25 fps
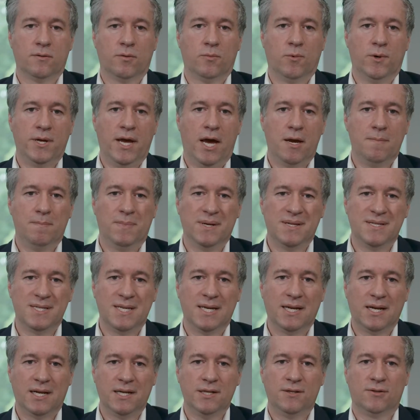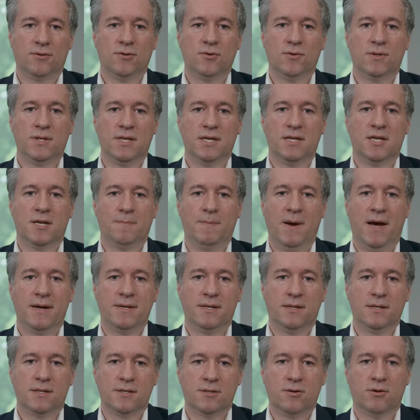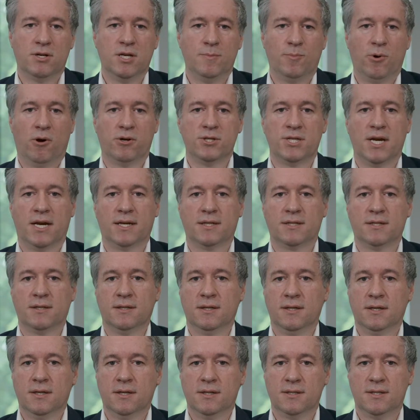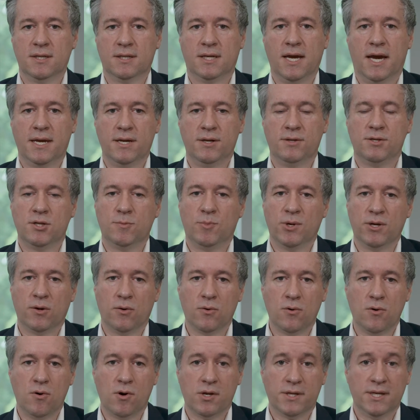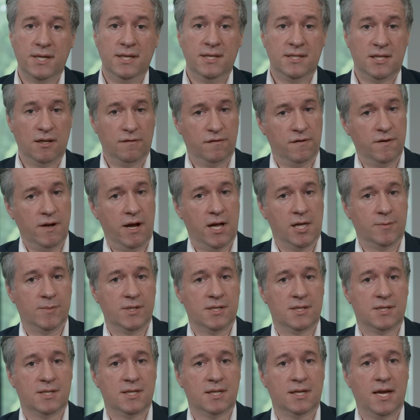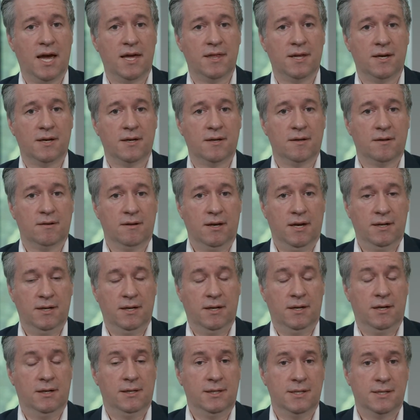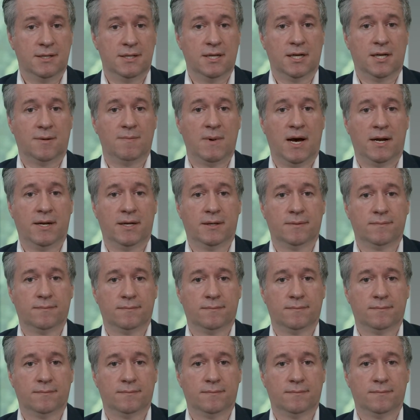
we aim particularly through the independent study project to get you to bring all of these different elements together in a holistic manner.